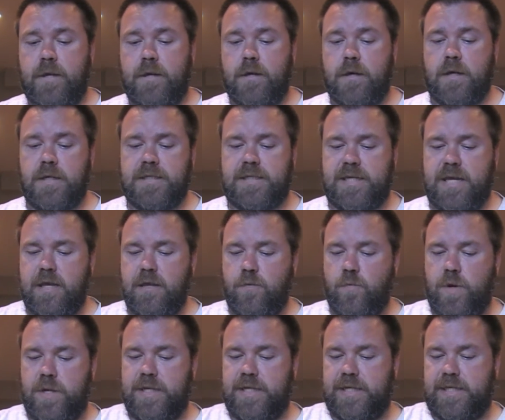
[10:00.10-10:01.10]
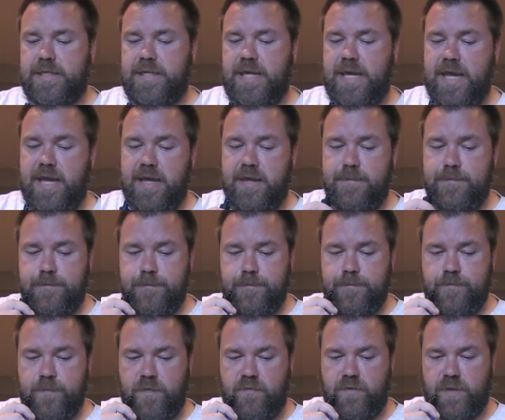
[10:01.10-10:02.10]
On a scale of 1 to 10
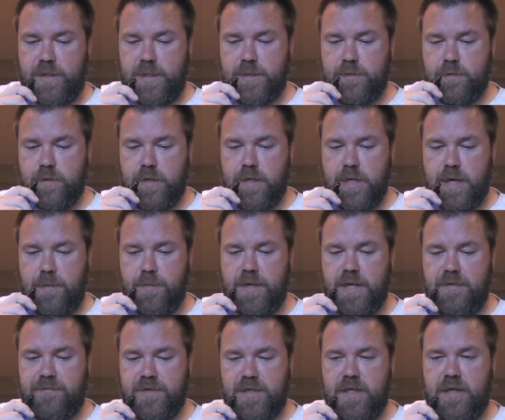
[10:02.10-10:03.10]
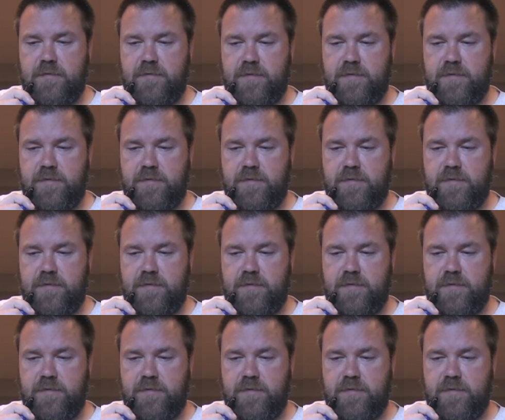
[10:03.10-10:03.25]
for this one, I'm going to have to give